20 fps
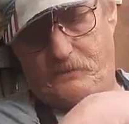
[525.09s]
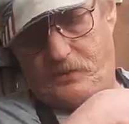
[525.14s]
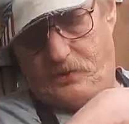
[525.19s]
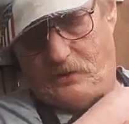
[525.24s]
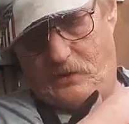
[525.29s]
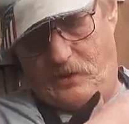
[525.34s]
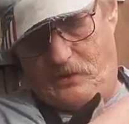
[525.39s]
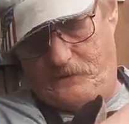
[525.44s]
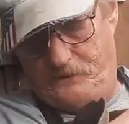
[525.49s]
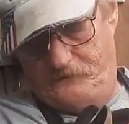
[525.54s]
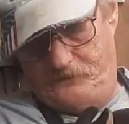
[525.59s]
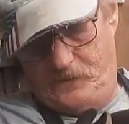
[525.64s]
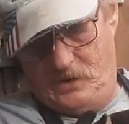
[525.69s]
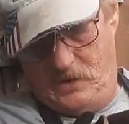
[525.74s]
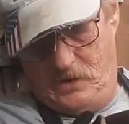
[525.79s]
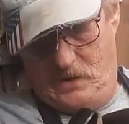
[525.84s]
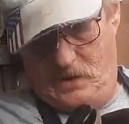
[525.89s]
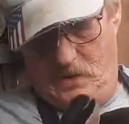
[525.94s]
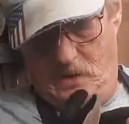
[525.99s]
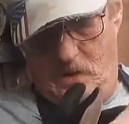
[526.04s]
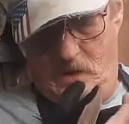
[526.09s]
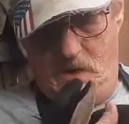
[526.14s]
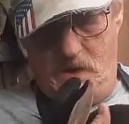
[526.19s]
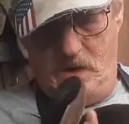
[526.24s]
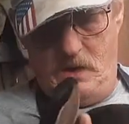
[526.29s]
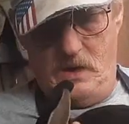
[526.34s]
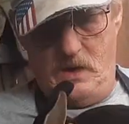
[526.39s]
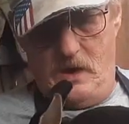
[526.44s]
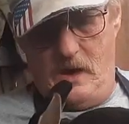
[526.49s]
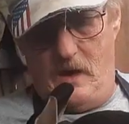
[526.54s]
So,
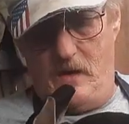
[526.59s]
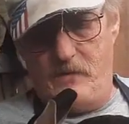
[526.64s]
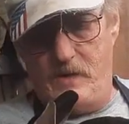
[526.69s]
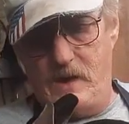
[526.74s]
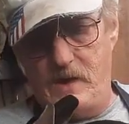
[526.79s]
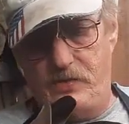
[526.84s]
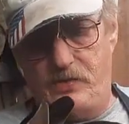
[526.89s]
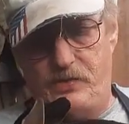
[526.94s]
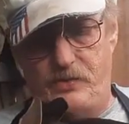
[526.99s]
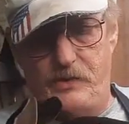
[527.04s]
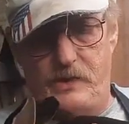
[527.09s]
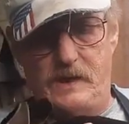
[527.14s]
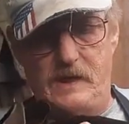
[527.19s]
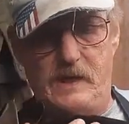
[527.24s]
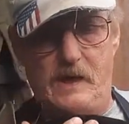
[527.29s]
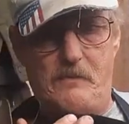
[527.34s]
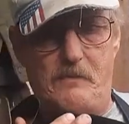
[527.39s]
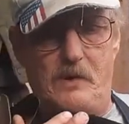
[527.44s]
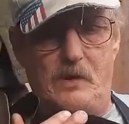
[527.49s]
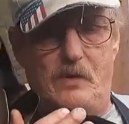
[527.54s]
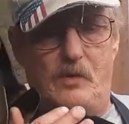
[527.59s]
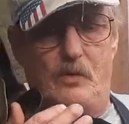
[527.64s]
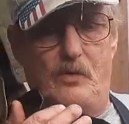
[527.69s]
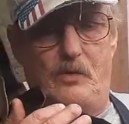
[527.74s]
all right, sweetie, I'm going to go